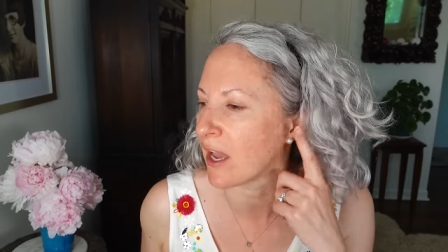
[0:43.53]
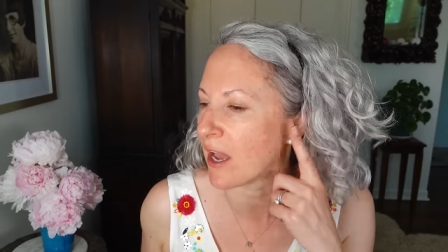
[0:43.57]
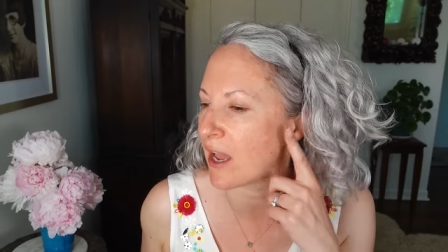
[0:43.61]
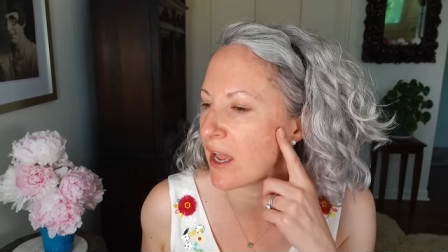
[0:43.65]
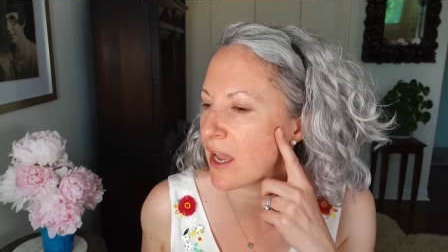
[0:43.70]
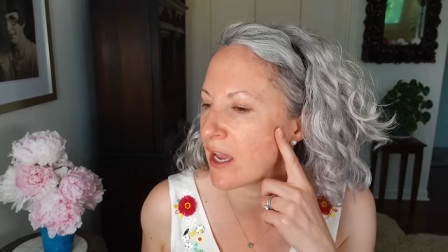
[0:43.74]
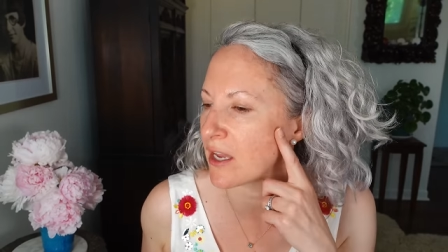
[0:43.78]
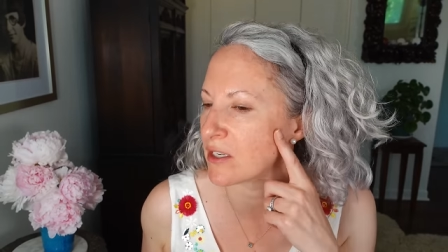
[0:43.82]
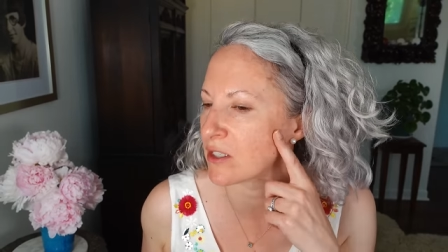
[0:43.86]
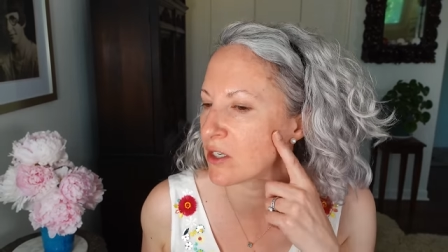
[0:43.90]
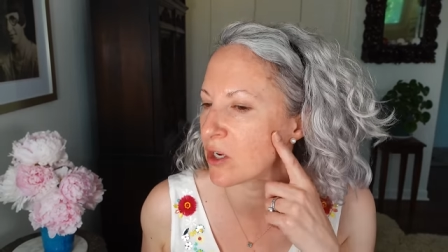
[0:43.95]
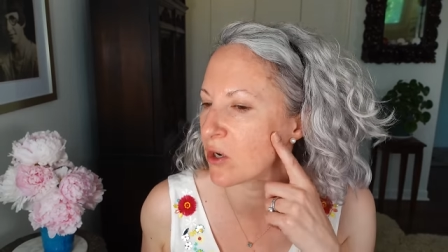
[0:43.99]
I
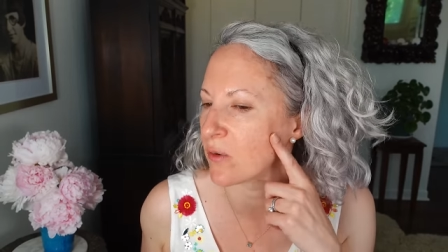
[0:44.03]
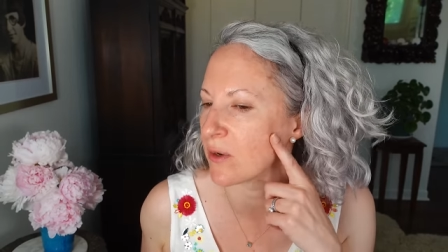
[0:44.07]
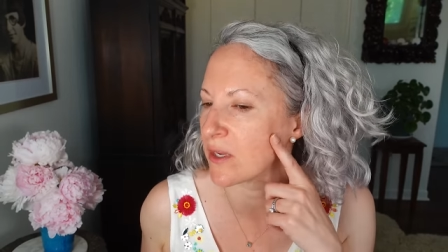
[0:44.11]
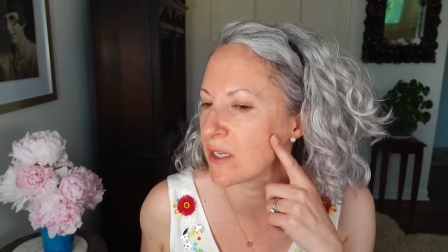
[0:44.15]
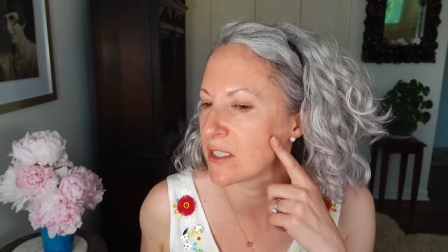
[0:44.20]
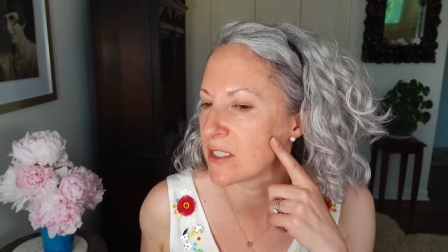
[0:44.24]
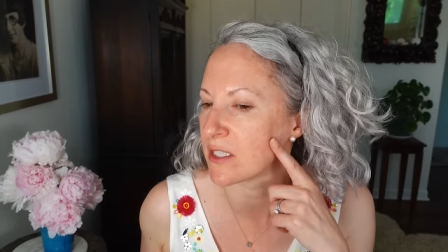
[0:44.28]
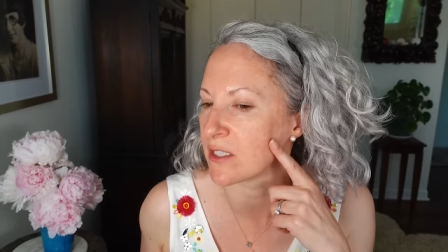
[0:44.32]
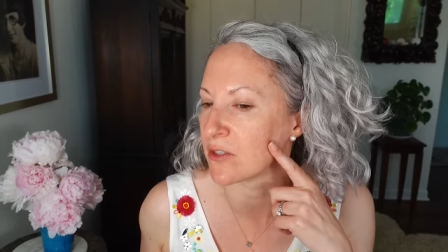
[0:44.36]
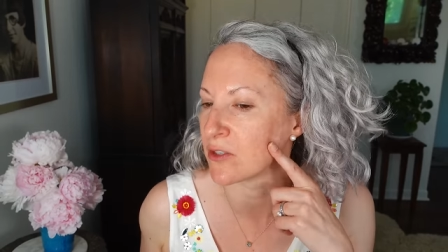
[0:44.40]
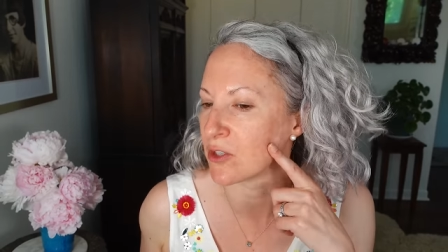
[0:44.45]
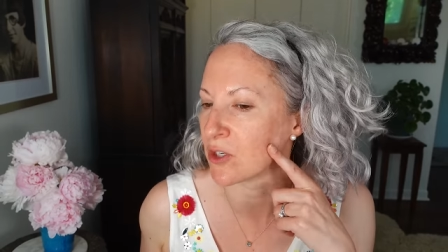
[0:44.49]
had to go
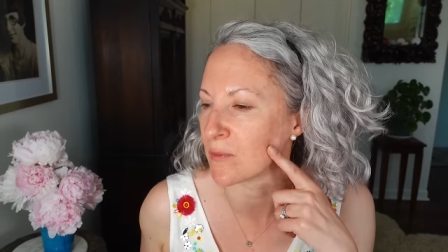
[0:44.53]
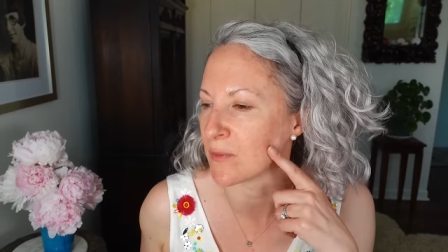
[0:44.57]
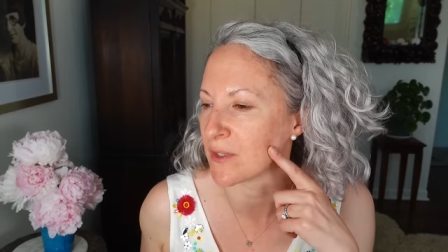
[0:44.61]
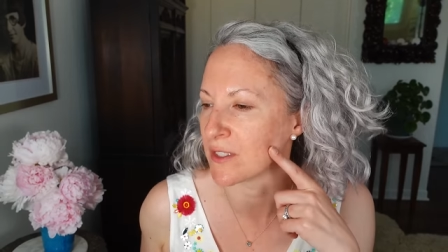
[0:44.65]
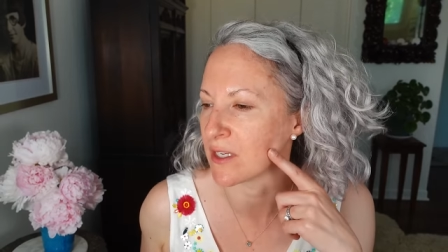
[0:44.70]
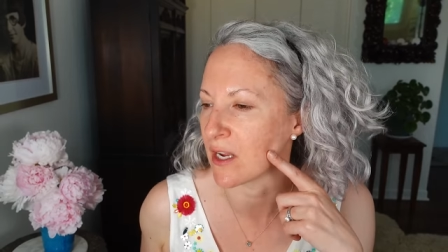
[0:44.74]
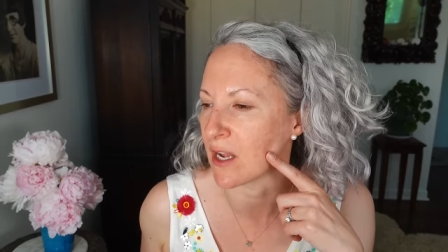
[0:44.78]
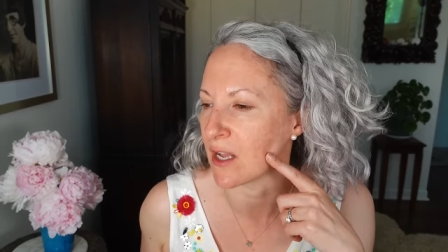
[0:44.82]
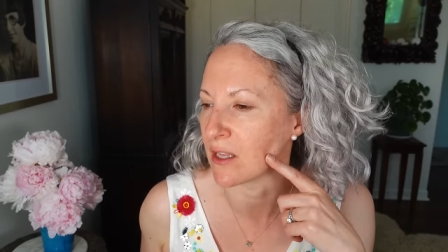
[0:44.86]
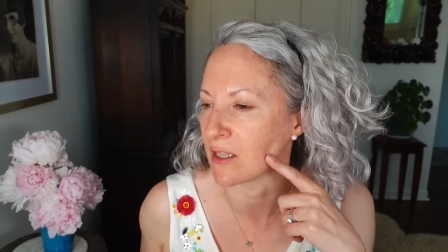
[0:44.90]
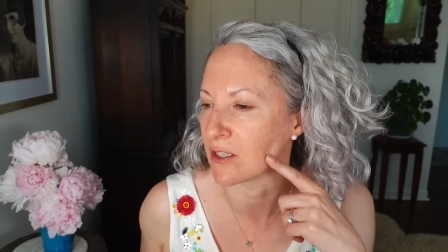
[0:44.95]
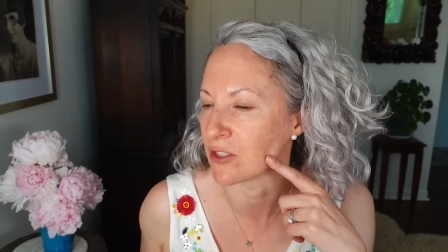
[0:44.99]
into the
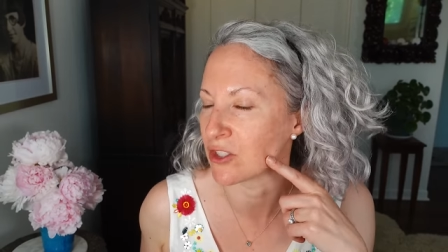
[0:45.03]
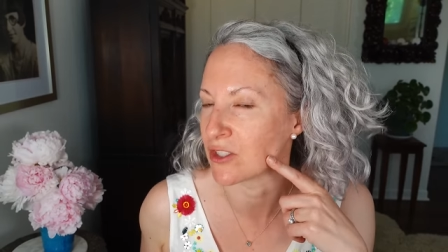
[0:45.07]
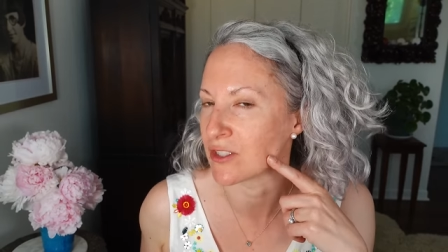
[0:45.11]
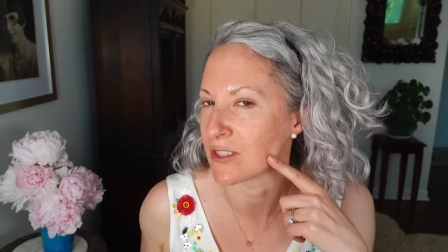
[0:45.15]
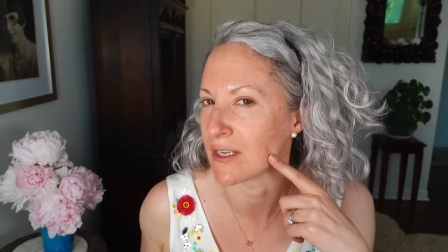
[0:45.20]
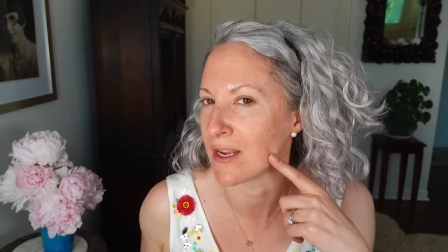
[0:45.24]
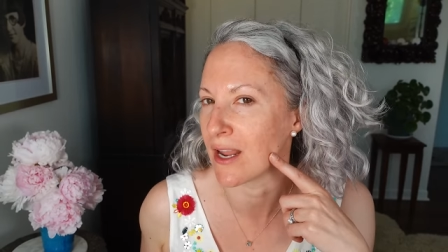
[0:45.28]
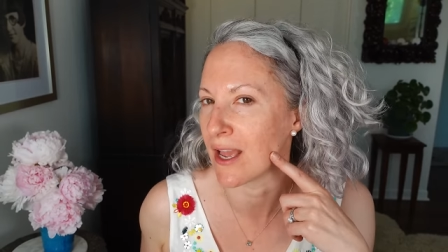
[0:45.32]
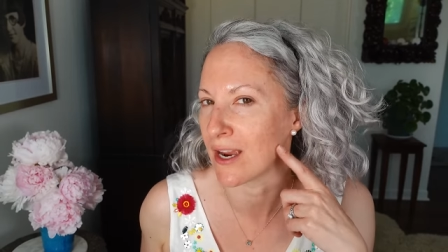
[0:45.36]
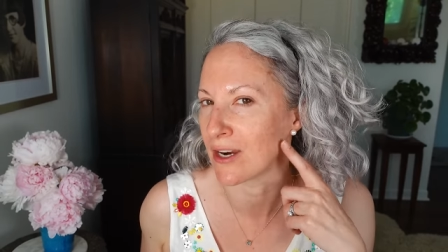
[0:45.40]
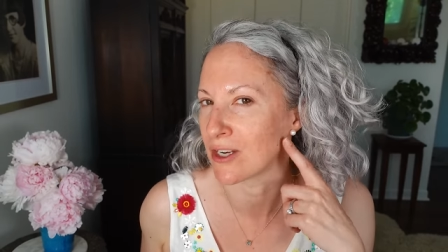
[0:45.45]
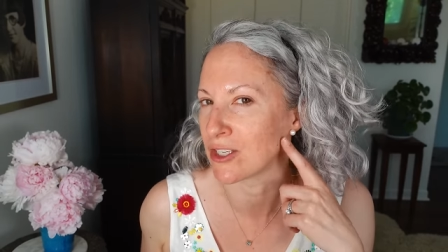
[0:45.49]
dermatologist
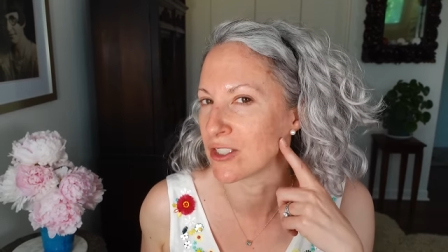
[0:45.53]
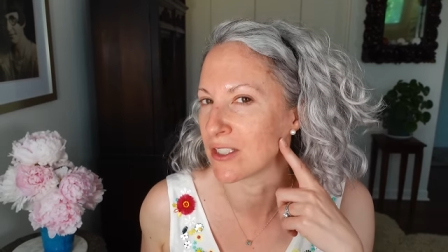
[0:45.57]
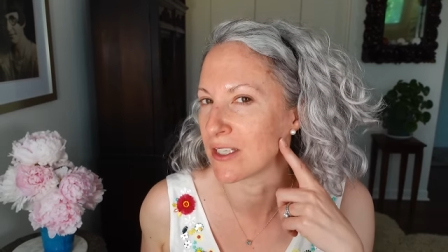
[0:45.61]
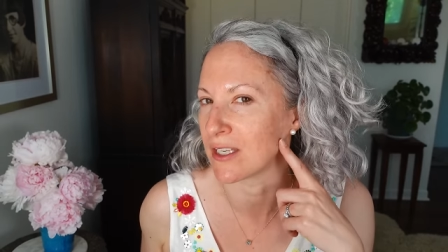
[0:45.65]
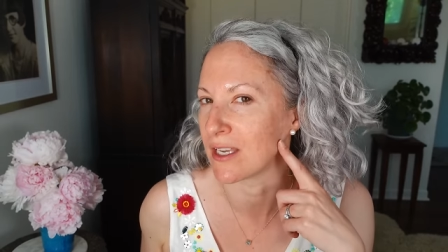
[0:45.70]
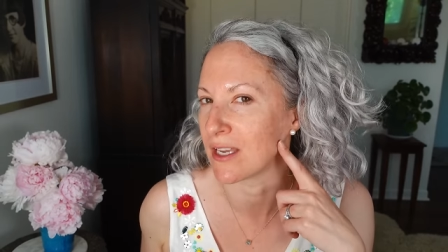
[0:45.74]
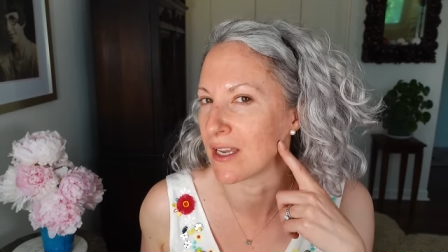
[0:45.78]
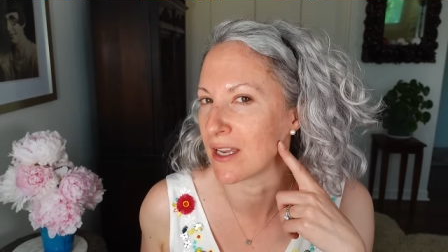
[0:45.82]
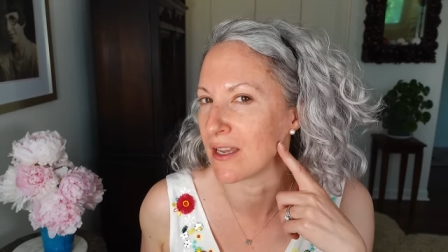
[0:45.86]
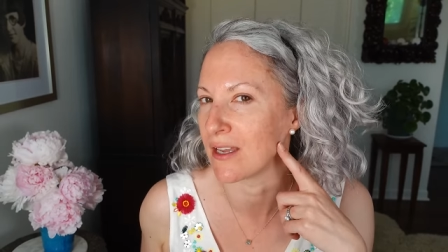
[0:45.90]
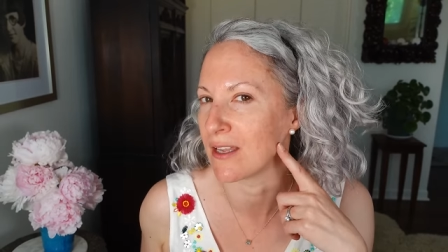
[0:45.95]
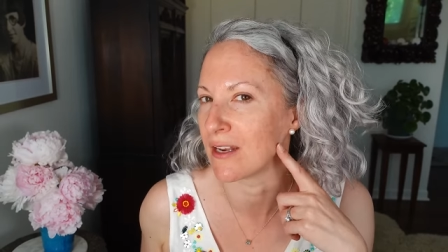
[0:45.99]
and actually
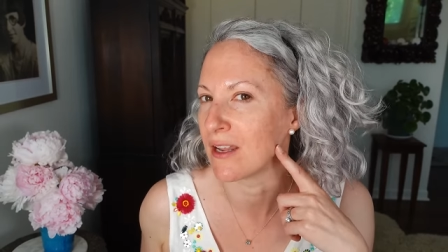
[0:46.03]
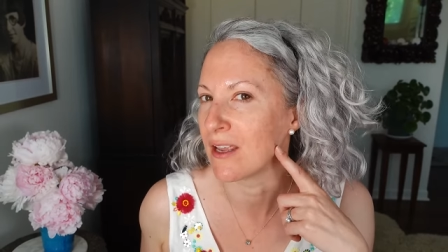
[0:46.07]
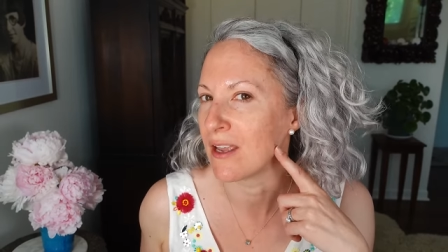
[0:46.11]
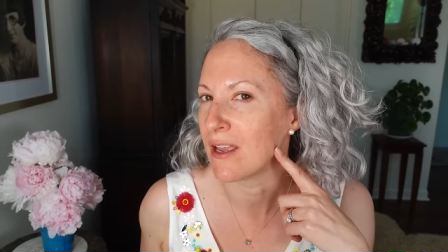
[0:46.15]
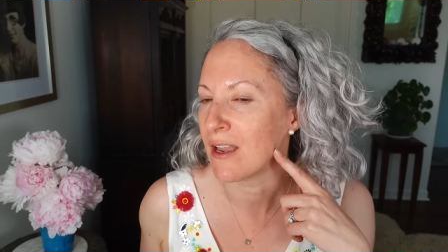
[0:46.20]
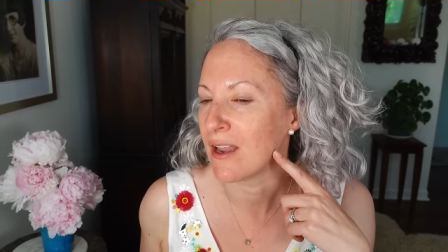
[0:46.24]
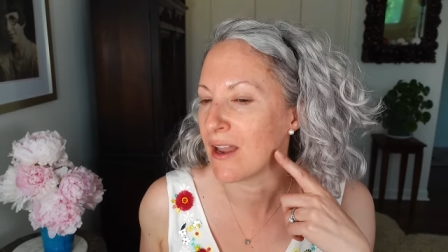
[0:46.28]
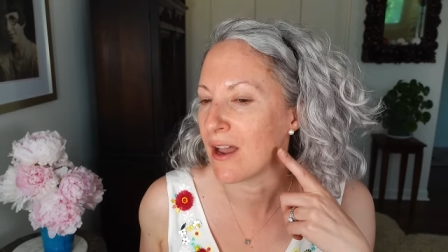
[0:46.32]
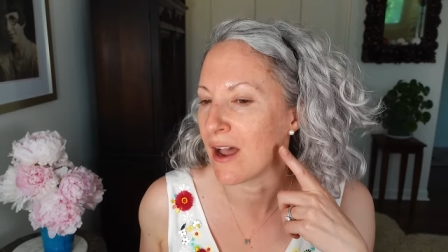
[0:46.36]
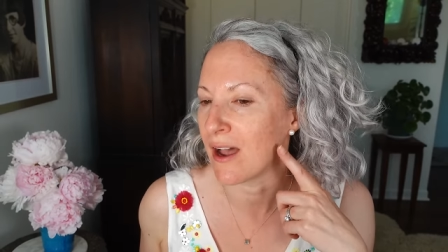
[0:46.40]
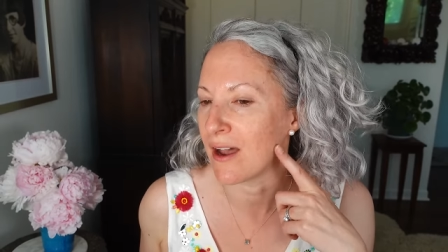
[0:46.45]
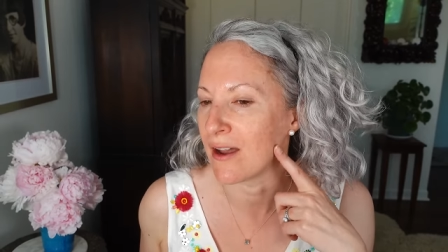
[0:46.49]
get
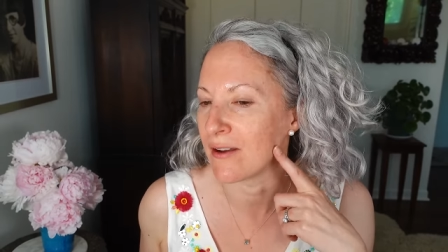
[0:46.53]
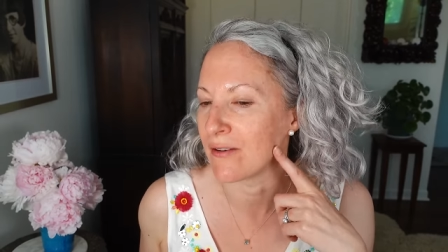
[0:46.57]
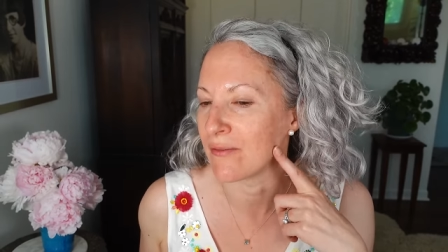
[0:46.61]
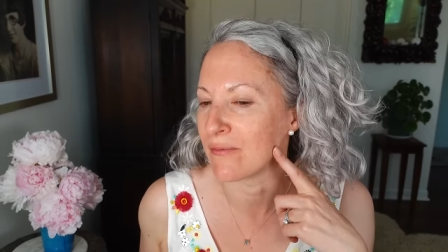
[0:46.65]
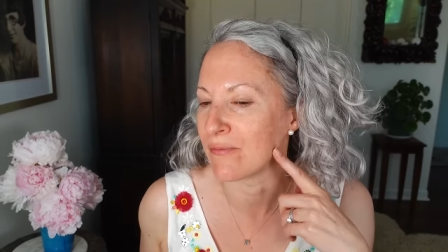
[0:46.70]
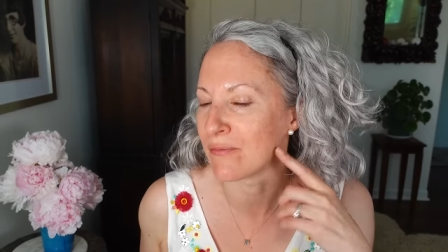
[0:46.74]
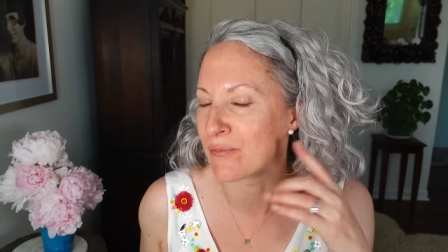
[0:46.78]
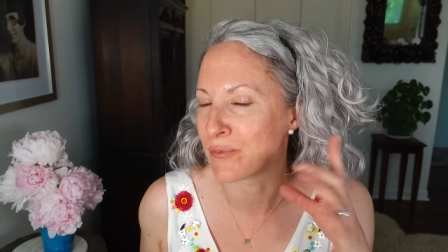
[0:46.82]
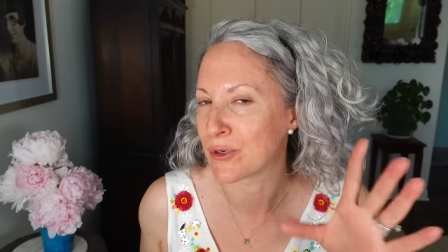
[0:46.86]
a uh,